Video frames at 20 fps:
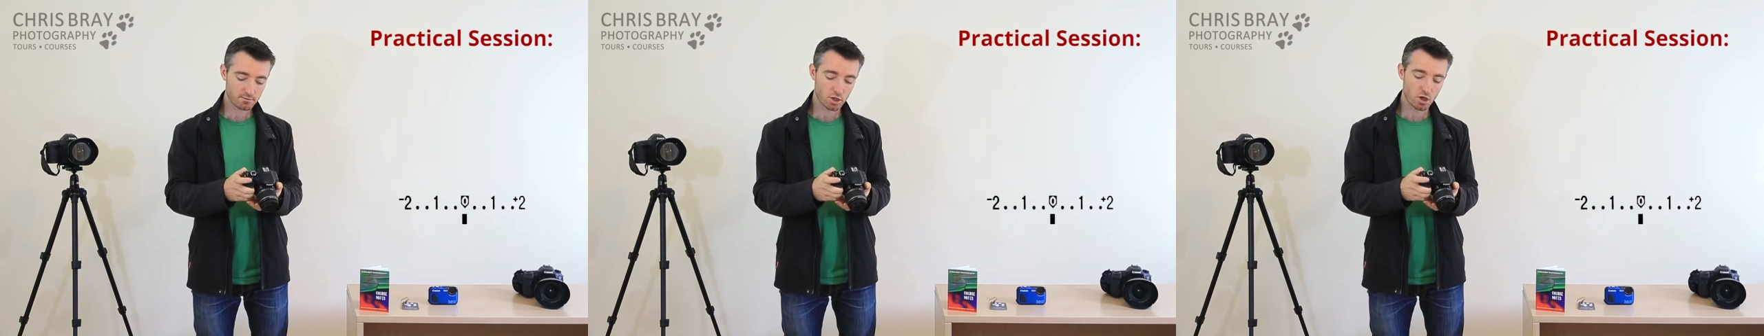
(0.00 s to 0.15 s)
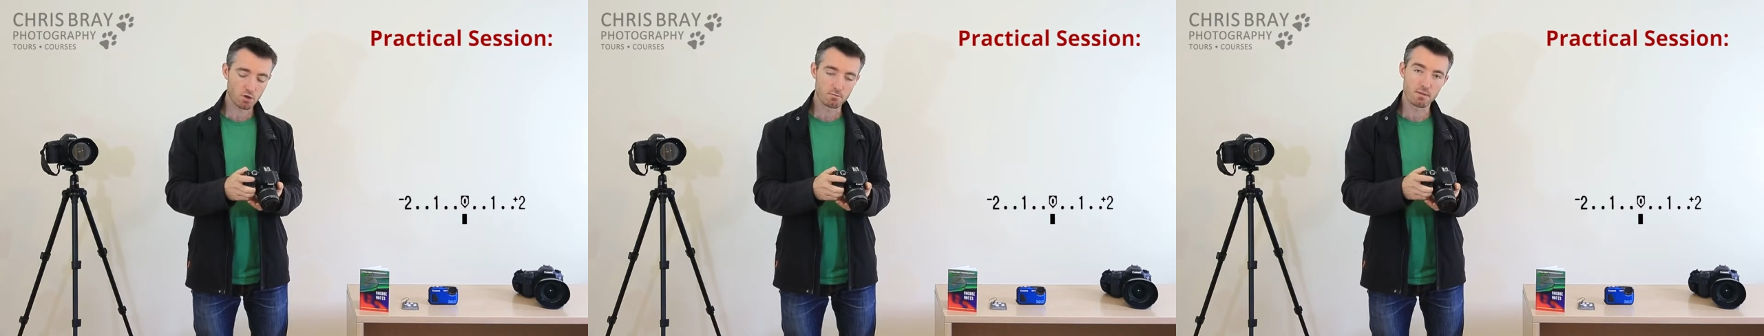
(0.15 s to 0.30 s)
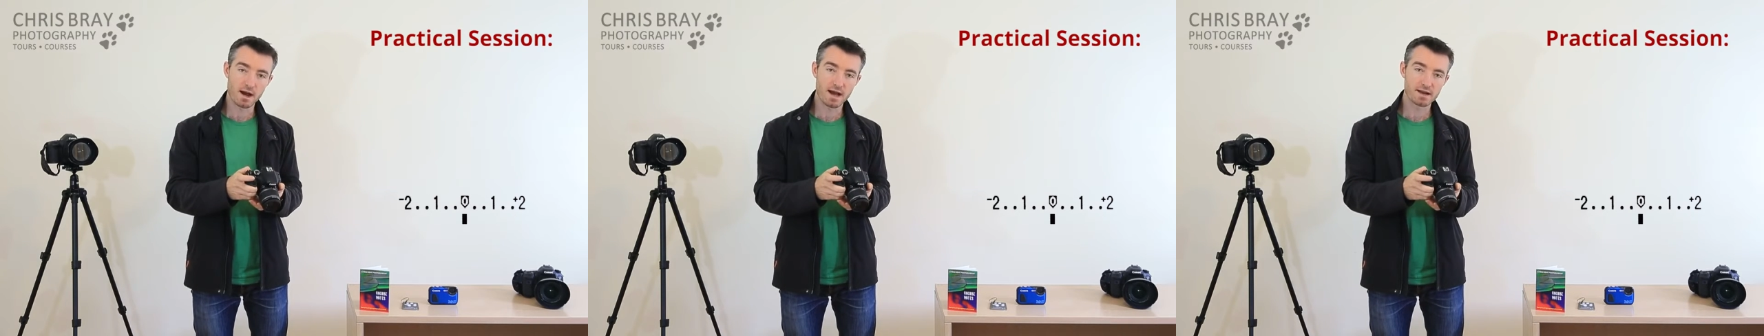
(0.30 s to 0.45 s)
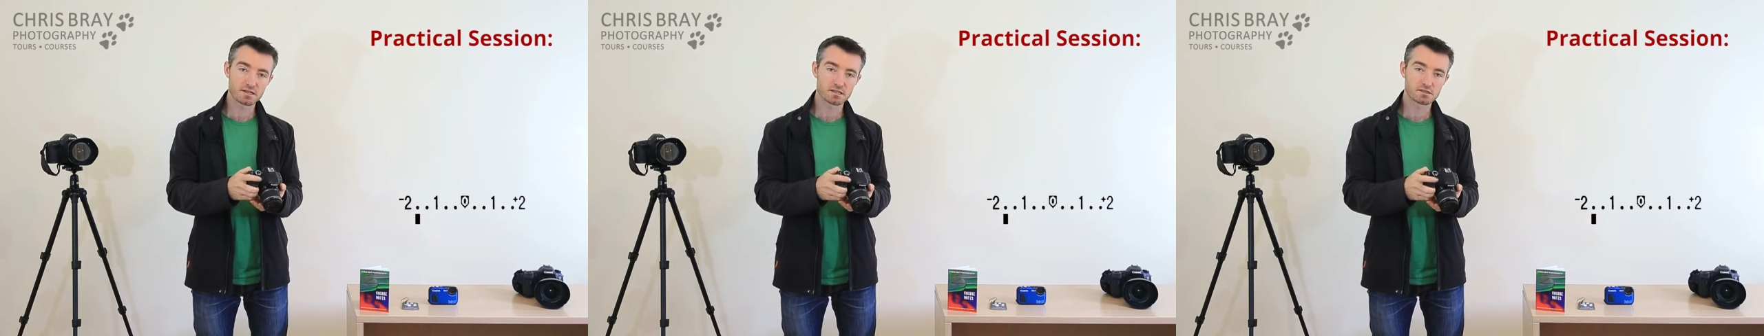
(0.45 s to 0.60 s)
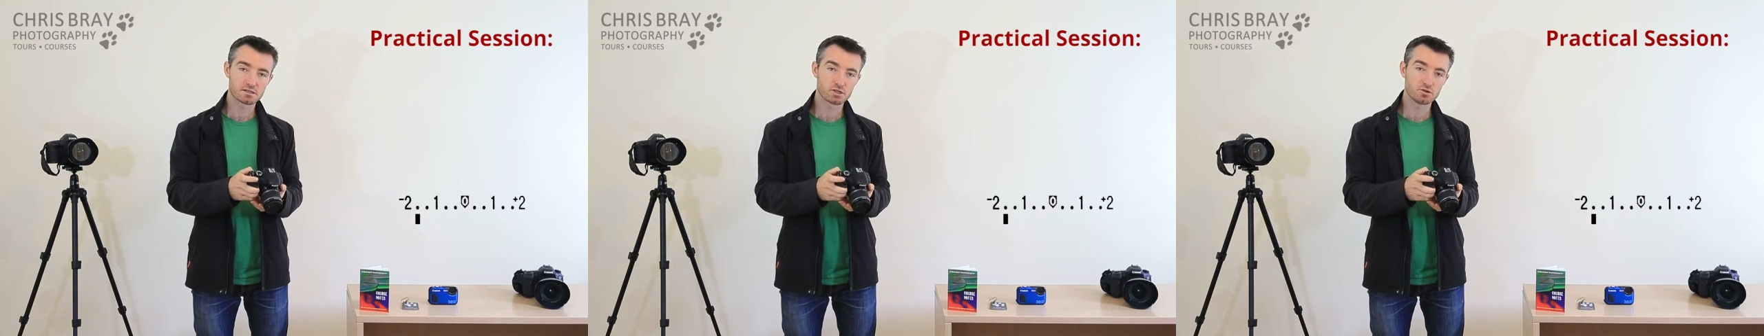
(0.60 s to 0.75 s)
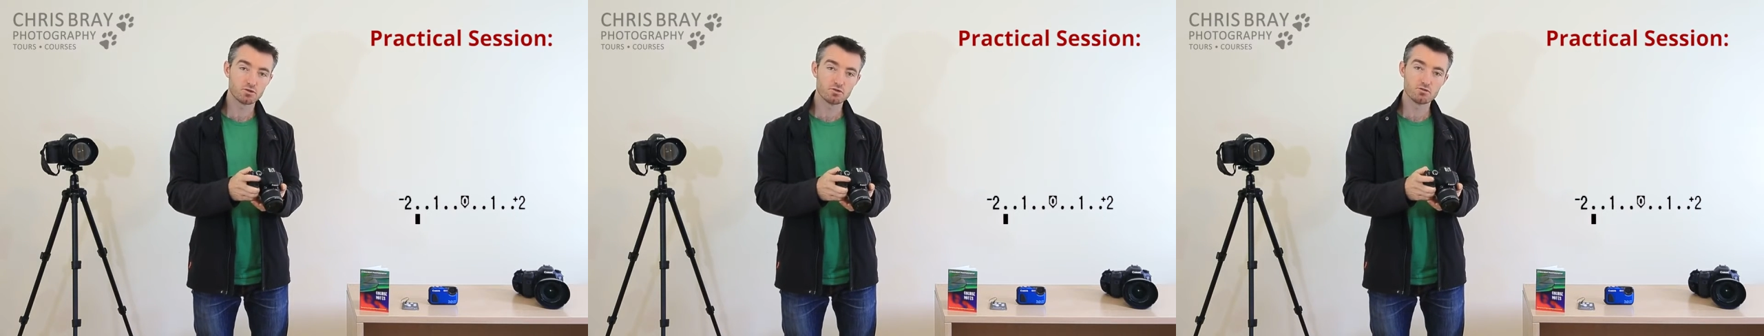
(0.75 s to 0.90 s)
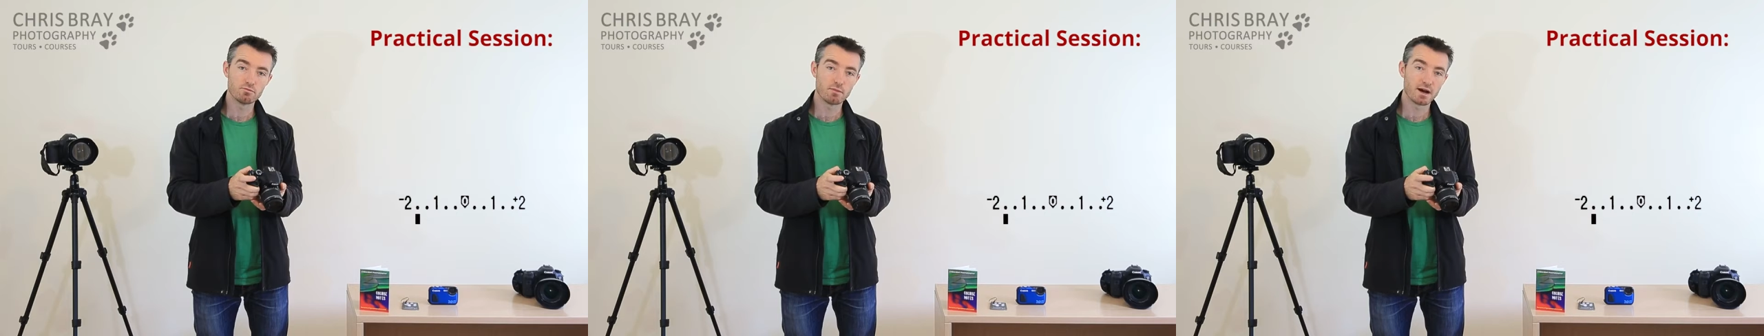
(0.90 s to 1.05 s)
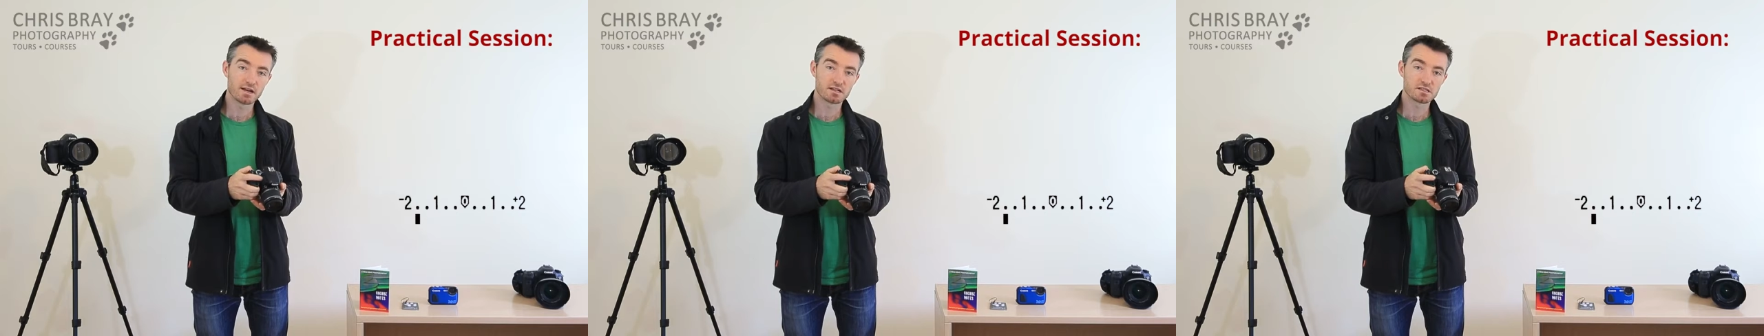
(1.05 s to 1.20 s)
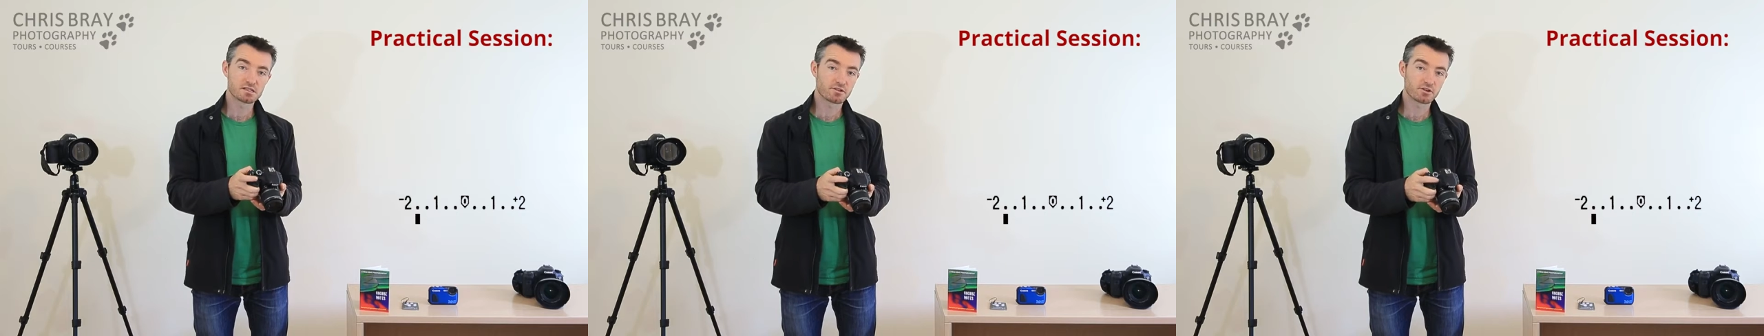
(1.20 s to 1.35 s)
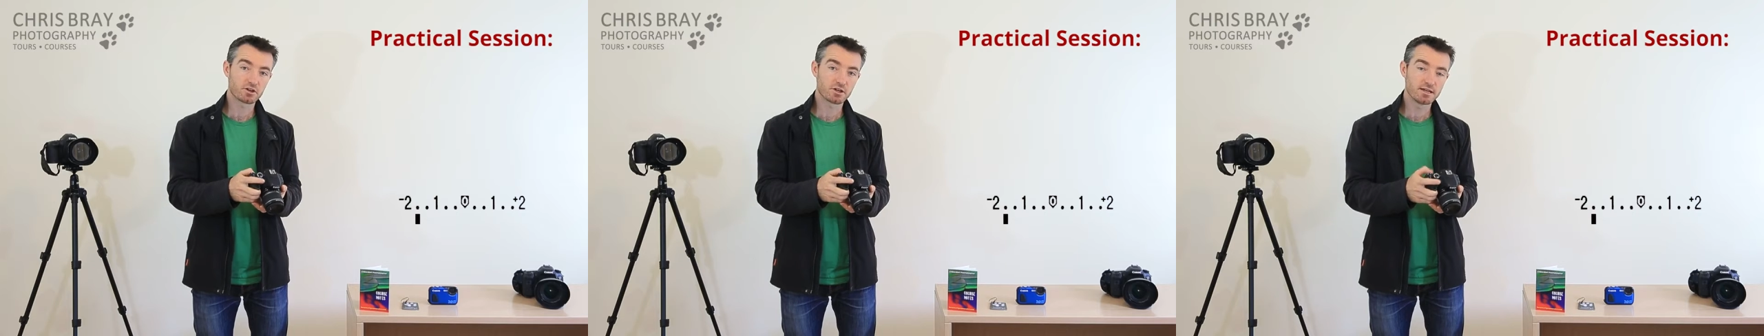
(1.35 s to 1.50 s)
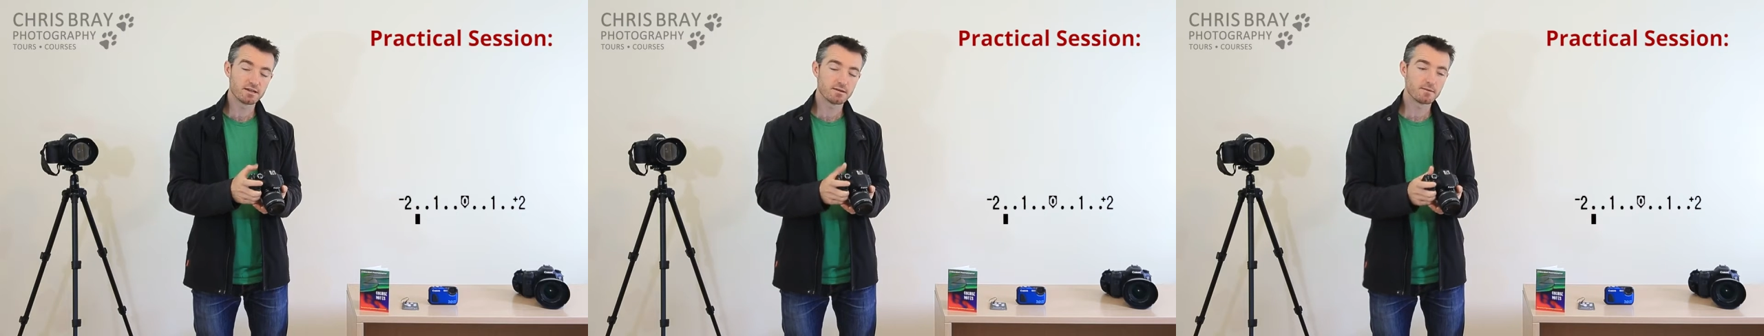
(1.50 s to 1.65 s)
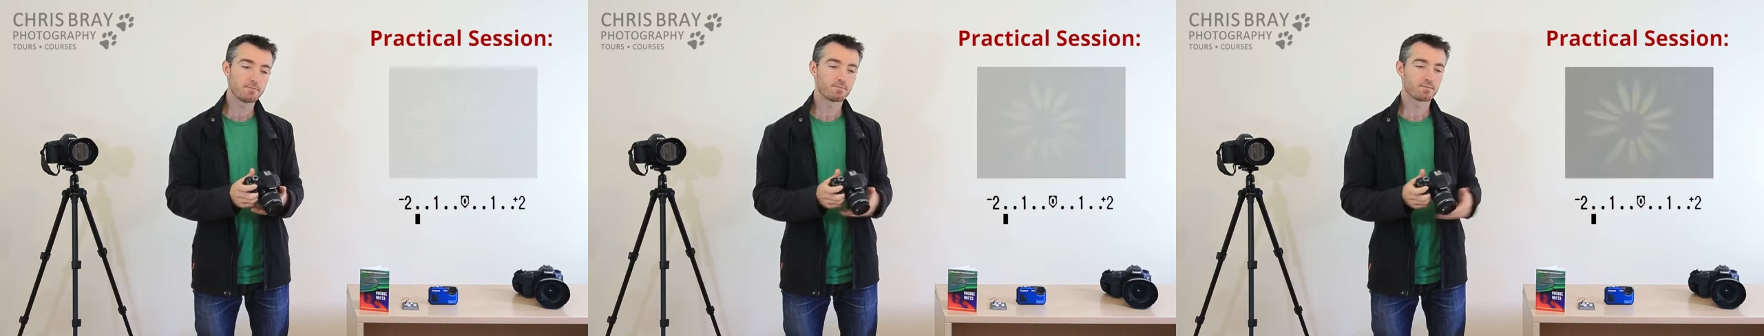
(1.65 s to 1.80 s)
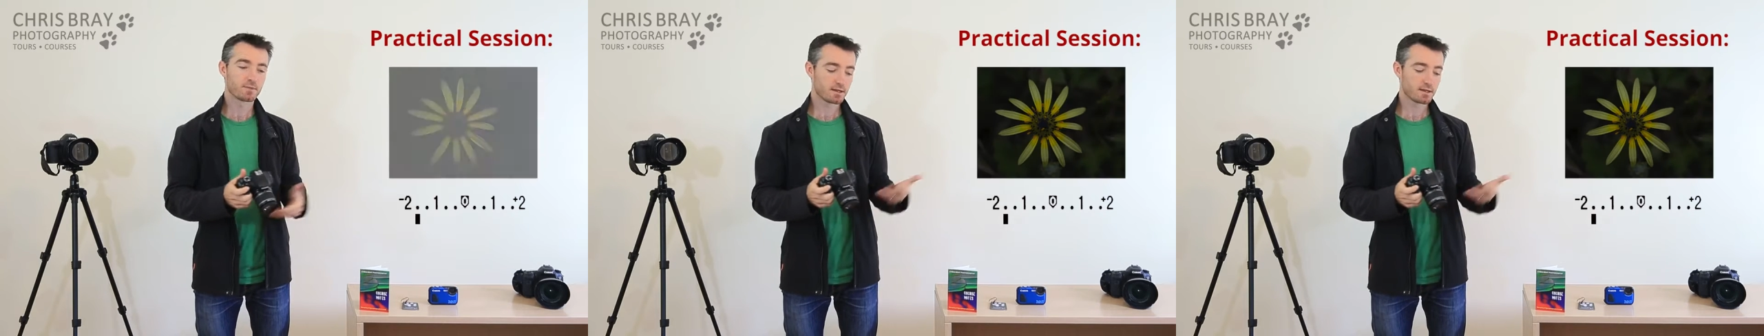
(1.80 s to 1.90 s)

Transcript: -2, -3.